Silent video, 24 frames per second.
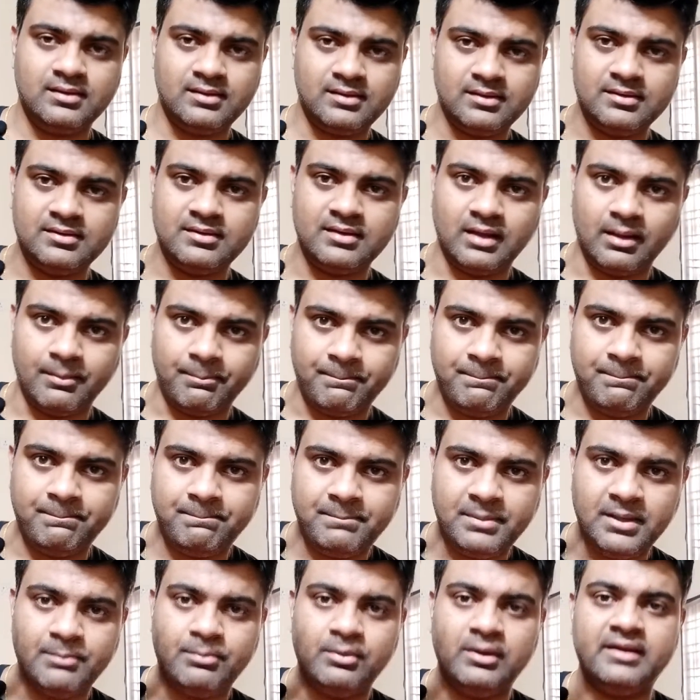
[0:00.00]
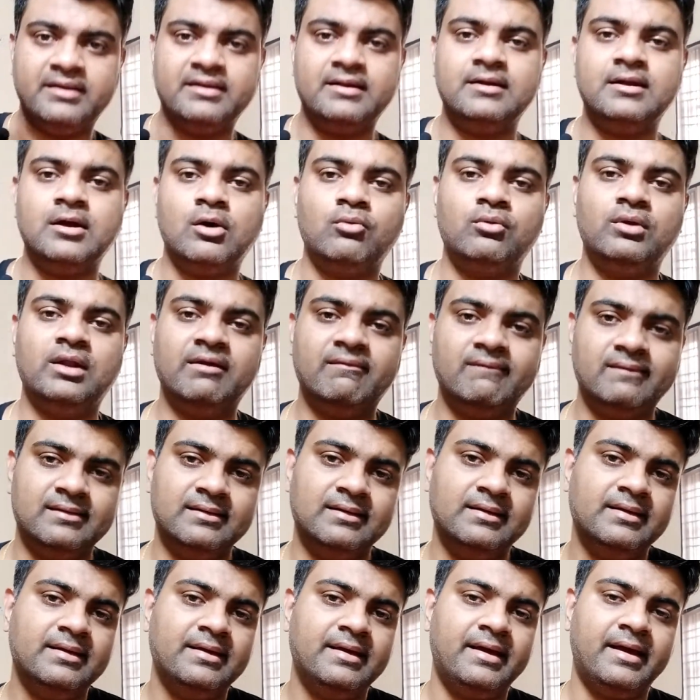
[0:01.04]
uh, people at the down level.
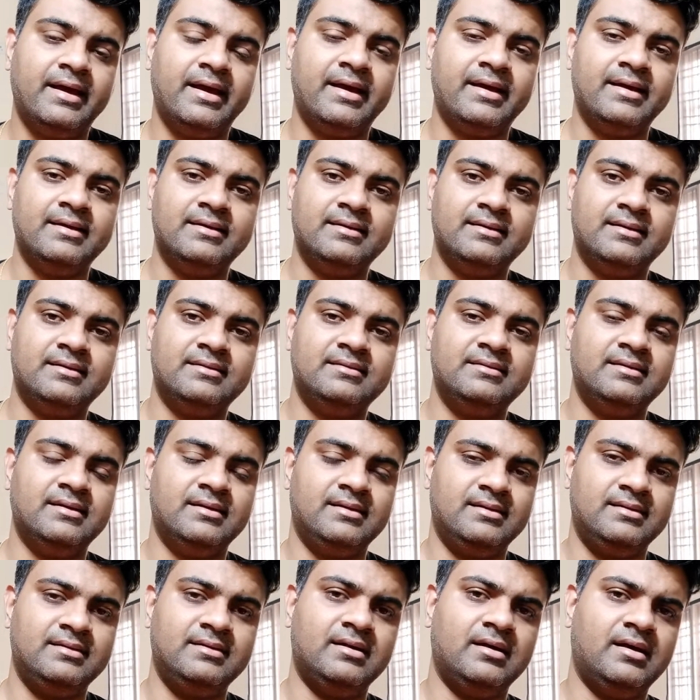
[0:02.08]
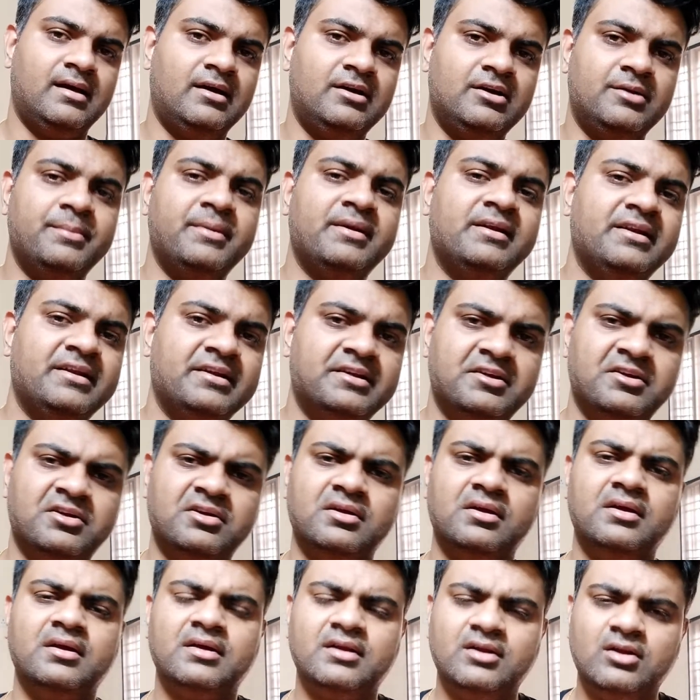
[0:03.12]
And the, ultimately,
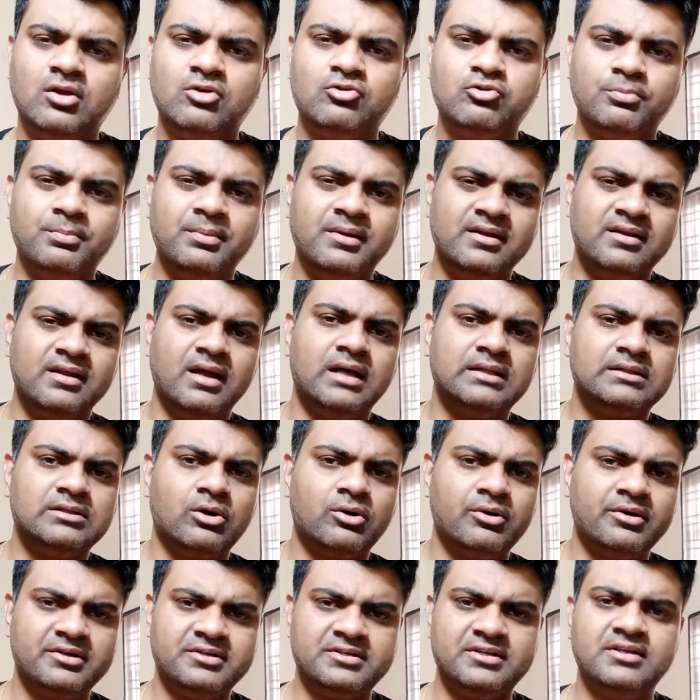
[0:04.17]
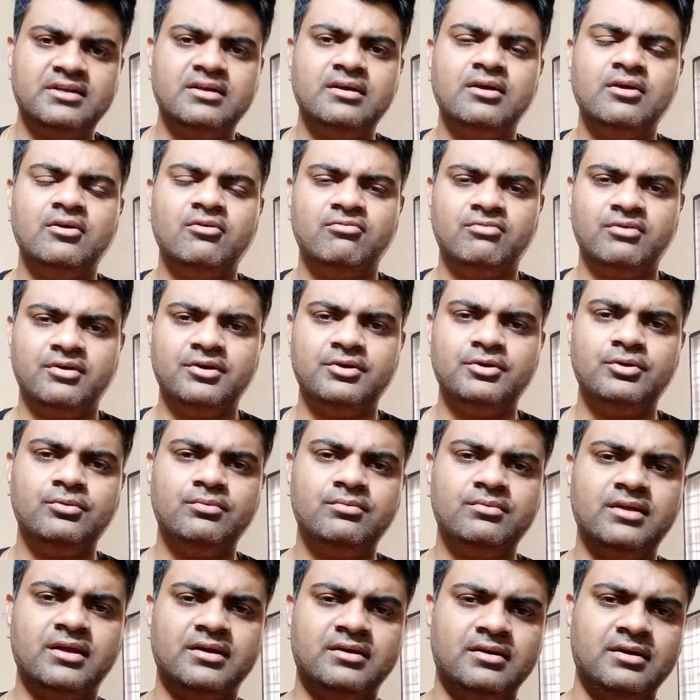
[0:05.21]
it also builds authority for you
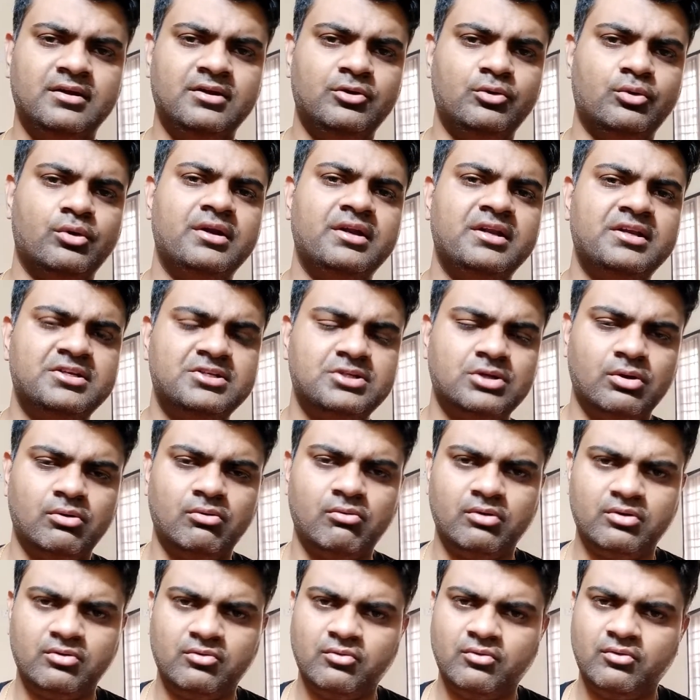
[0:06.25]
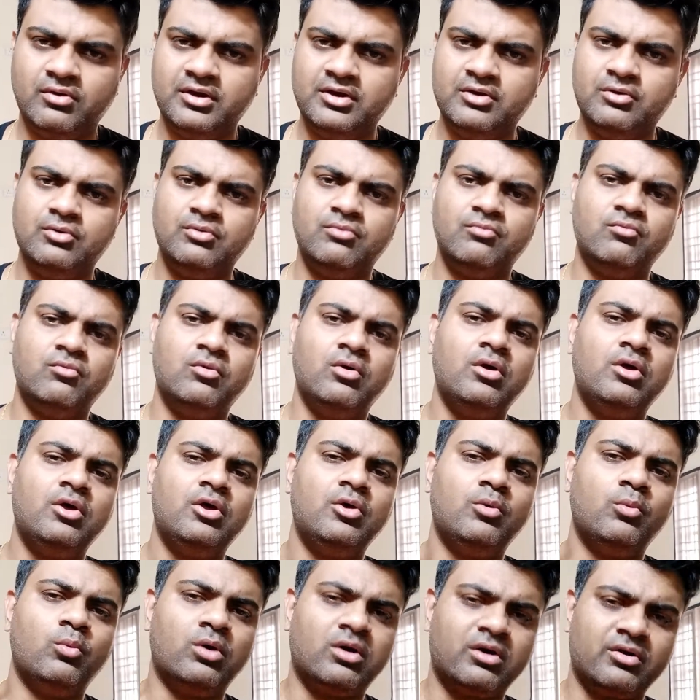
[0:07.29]
that in your niche or in
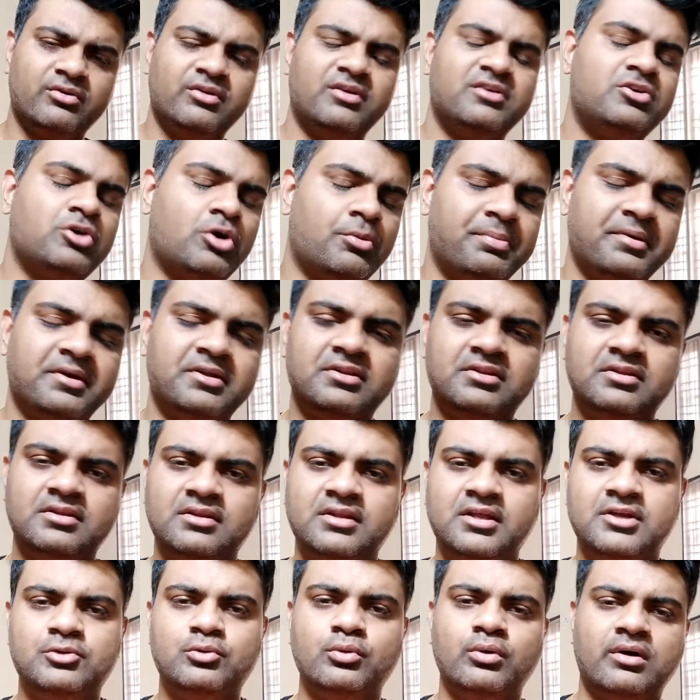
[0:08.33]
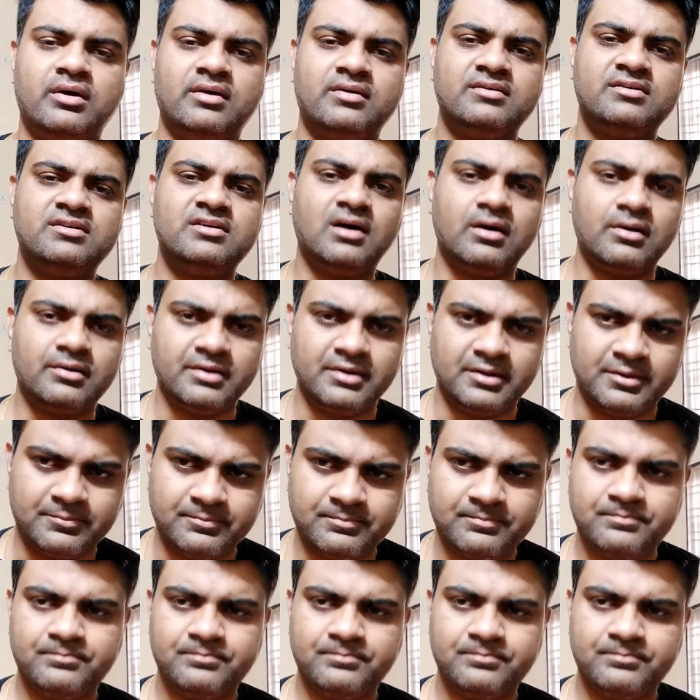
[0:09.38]
what are the topics that you are talking.